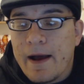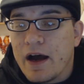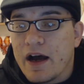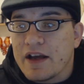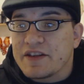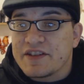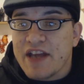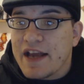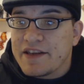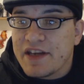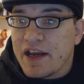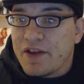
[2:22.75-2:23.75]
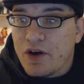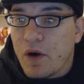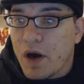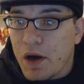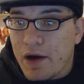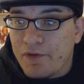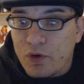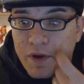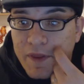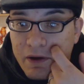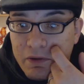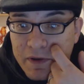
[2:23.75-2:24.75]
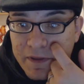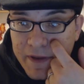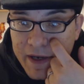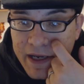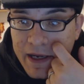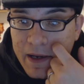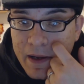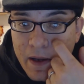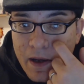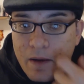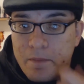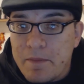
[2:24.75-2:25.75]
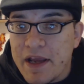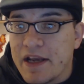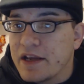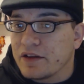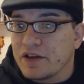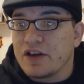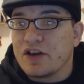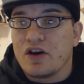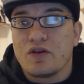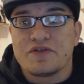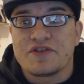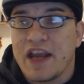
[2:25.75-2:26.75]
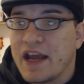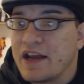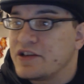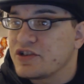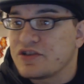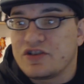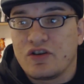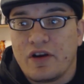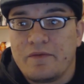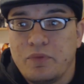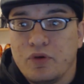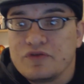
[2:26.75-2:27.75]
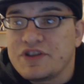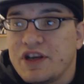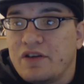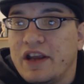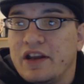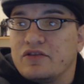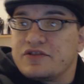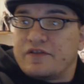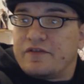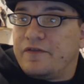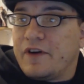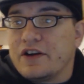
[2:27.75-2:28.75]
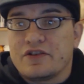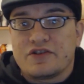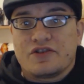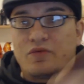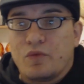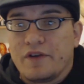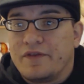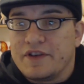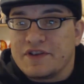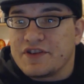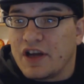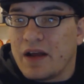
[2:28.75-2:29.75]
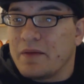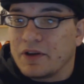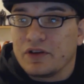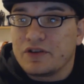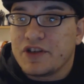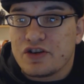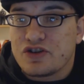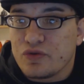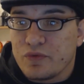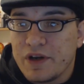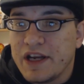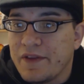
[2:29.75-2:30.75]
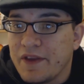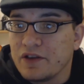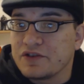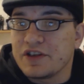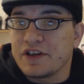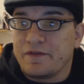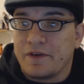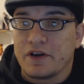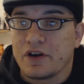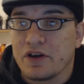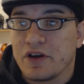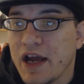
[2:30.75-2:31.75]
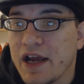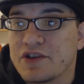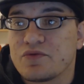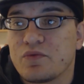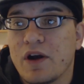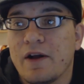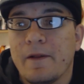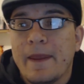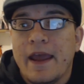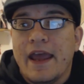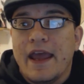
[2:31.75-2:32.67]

Sasuke, though, however, without thinking, immediately goes and just, you know, and pulls out and goes and fires one of his, it looks like a shuriken, then it looks like he fired a kunai as well.